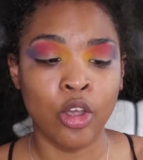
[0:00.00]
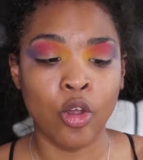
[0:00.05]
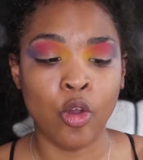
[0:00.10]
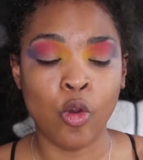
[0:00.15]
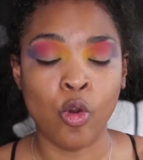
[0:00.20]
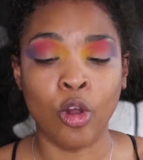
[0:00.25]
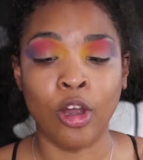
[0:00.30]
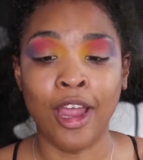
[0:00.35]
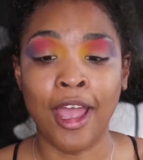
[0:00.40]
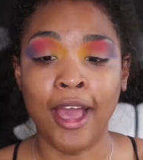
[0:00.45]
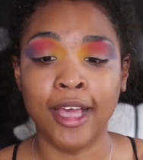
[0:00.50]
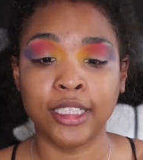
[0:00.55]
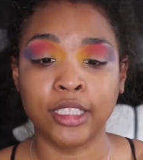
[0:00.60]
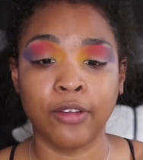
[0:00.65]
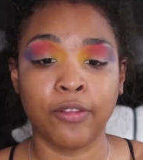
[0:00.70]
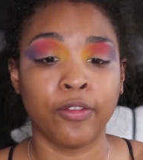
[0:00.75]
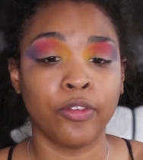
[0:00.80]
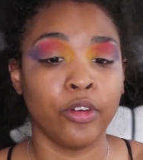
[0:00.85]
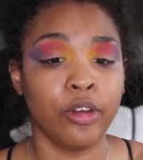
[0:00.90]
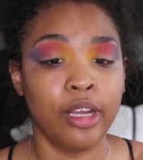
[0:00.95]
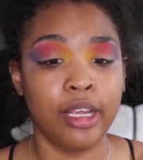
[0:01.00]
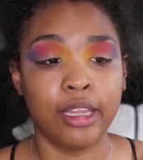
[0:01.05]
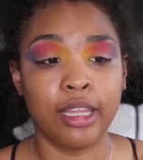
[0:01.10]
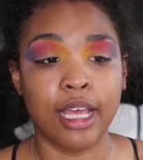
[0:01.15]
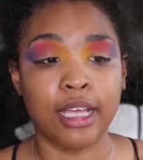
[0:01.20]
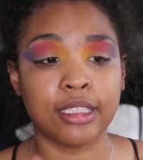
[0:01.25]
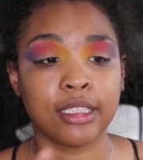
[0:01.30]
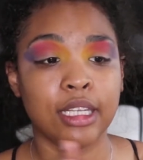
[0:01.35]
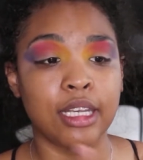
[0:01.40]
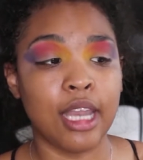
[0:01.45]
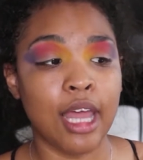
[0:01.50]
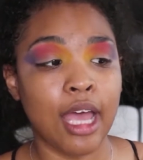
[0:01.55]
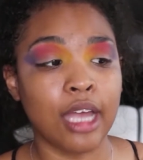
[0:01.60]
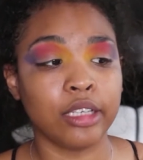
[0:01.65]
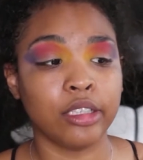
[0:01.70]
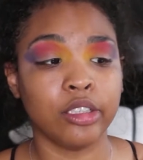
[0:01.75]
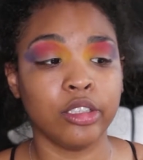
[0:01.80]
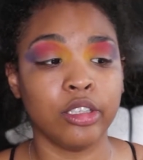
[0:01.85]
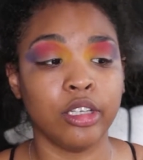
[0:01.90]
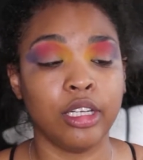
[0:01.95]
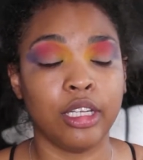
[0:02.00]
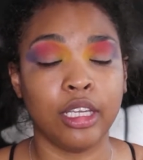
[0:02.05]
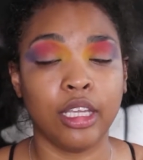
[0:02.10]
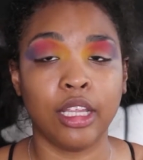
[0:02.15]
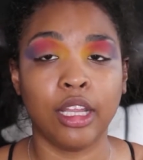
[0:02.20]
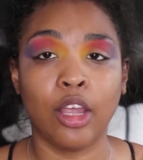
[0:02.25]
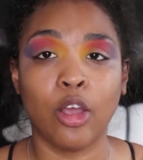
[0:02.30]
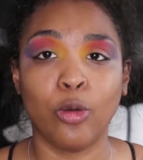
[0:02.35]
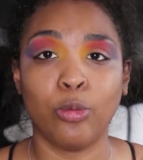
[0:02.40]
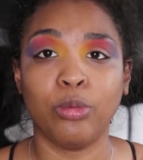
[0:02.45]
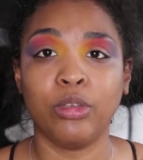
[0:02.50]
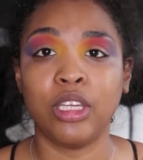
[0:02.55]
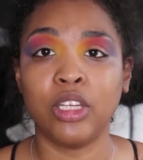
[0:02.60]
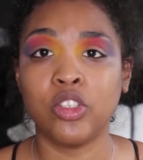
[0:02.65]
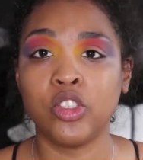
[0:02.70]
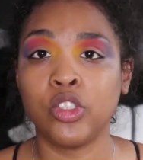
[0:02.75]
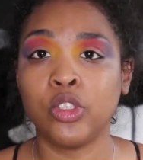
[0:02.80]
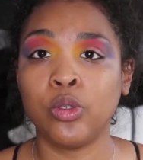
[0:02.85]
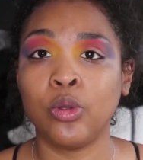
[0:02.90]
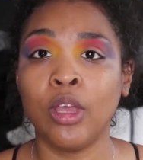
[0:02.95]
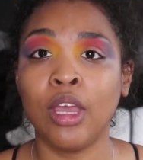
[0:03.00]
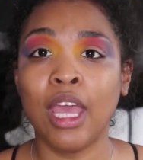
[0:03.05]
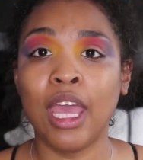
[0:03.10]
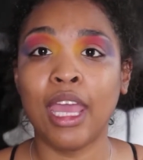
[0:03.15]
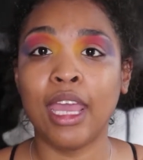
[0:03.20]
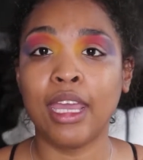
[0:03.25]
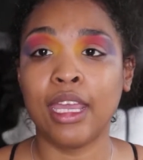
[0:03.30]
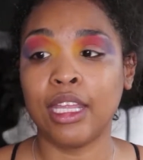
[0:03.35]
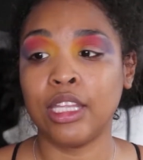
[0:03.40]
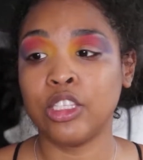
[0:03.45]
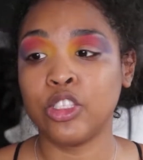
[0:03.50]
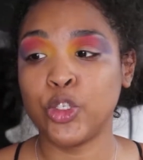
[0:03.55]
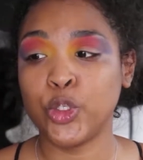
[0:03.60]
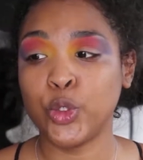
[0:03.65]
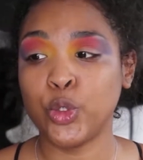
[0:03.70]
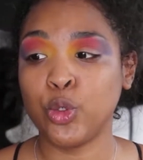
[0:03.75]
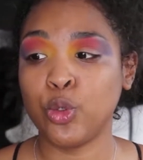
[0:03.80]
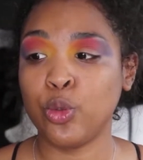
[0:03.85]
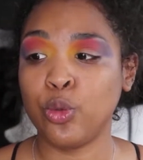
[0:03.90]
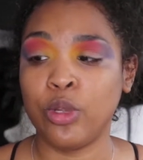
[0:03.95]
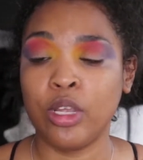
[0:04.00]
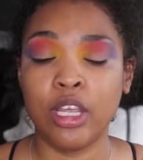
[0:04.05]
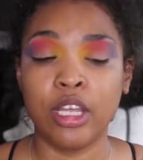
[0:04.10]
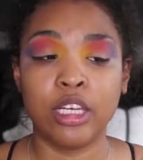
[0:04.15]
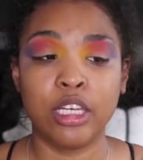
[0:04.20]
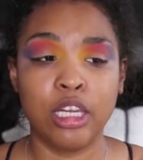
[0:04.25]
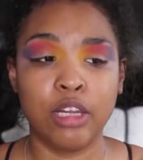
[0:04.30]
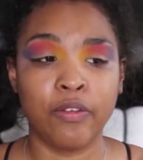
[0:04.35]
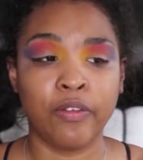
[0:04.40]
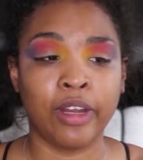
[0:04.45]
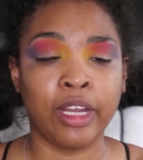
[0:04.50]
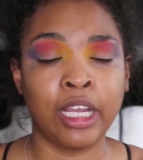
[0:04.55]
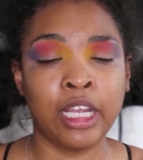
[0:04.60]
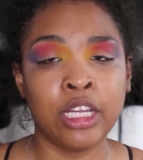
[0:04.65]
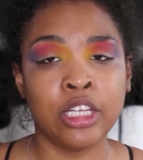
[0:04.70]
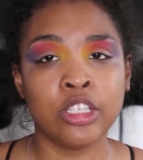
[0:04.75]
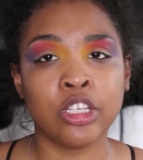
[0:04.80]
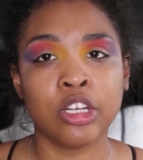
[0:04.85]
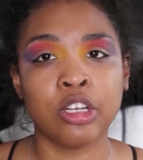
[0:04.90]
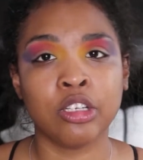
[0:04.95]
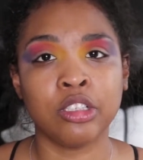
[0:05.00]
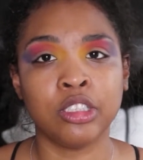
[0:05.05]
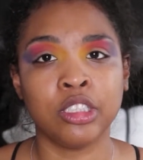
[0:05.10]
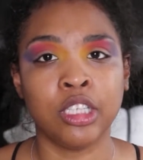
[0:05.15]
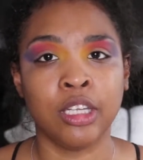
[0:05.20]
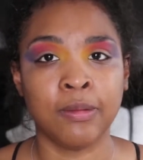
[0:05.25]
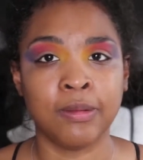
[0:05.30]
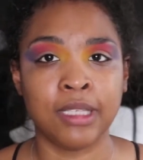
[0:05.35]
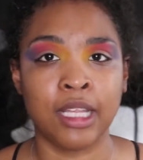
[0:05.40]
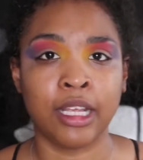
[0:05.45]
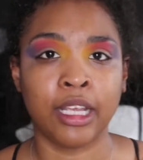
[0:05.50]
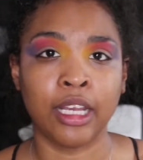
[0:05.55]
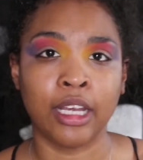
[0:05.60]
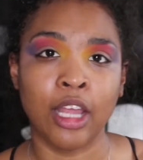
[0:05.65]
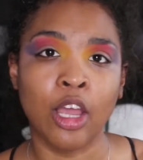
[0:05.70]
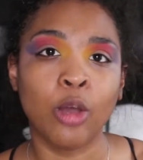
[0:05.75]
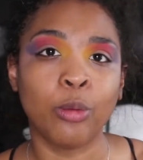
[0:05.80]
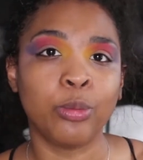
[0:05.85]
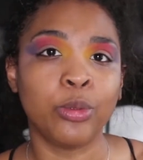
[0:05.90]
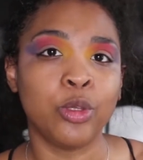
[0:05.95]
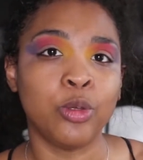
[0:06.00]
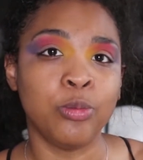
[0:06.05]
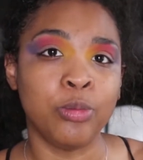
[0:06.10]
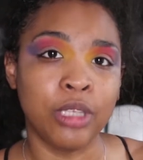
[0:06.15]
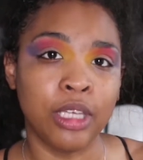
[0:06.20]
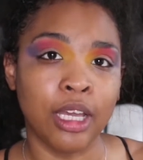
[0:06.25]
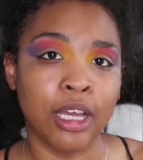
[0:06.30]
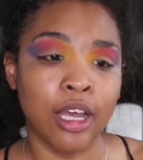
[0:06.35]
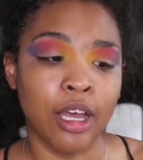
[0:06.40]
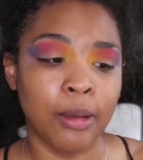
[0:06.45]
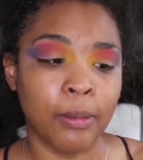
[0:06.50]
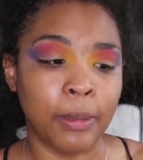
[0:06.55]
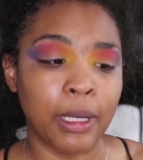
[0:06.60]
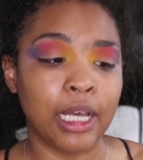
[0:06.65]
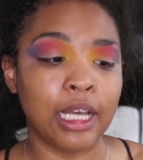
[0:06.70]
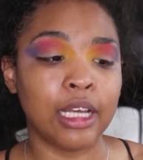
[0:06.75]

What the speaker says: or has a friend that's a doctor and can help get you into different internships that can help you become